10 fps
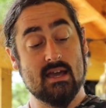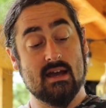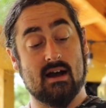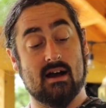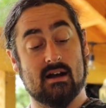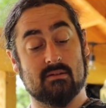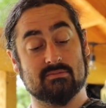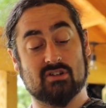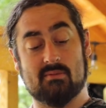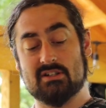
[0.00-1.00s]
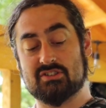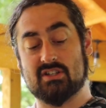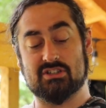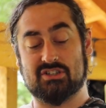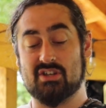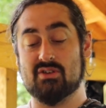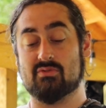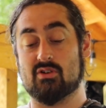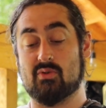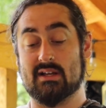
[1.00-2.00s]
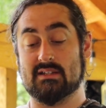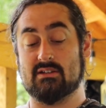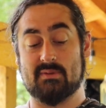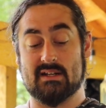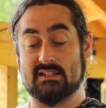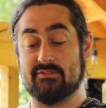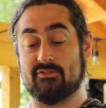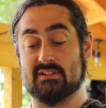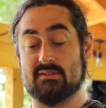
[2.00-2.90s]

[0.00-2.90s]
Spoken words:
So I'm just going to show you real quick a little bit of difference.